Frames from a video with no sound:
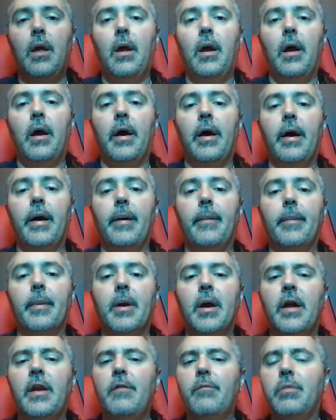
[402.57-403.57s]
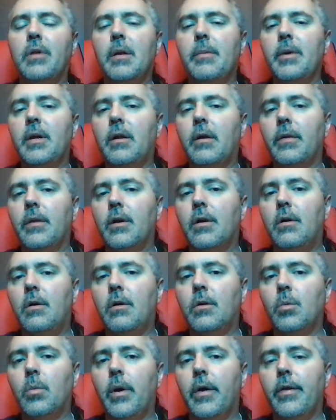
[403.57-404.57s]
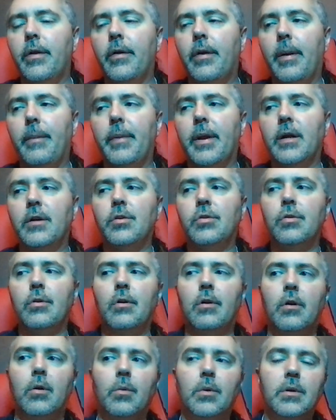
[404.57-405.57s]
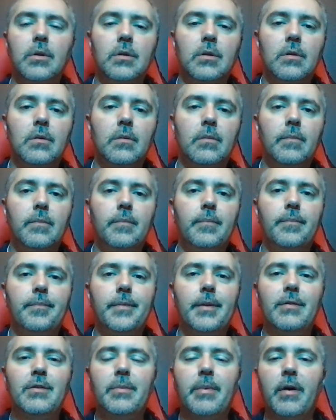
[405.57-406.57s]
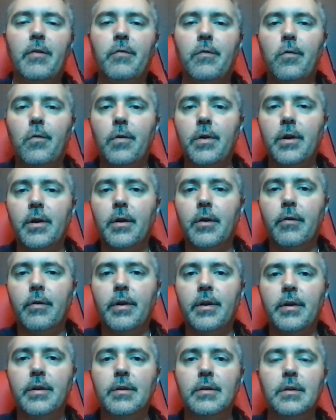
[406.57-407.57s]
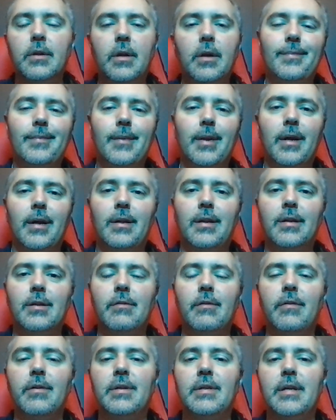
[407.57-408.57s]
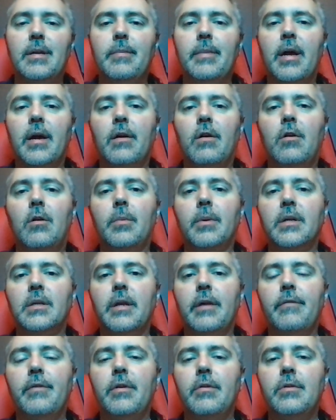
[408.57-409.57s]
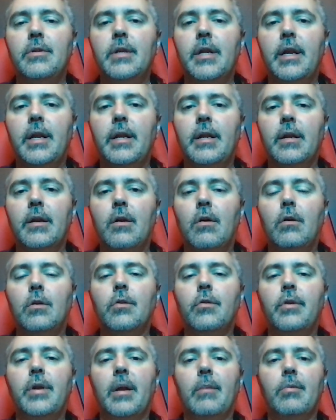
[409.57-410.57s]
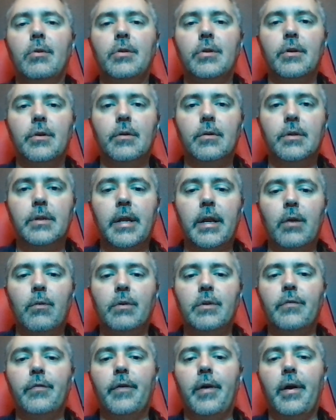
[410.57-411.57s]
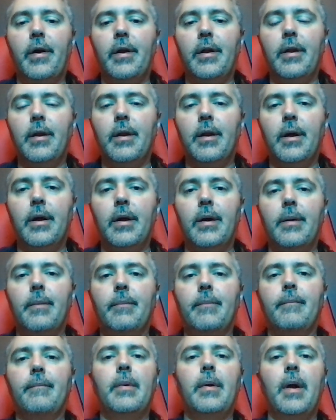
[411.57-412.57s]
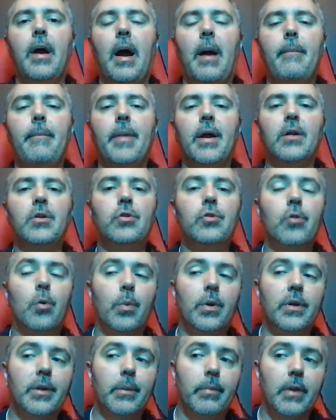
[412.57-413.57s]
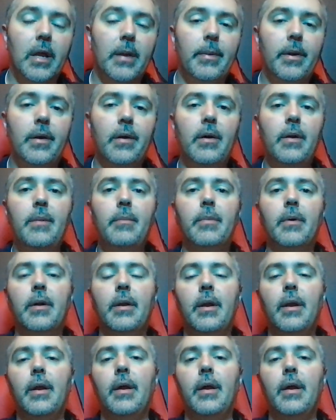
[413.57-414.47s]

I'm kind of blaming it on the cold weather. I'm not sure. It was about 40 degrees. It doesn't really seem that cold because I've used it in colder temperatures and it was fine. I'm not sure what to blame it on, but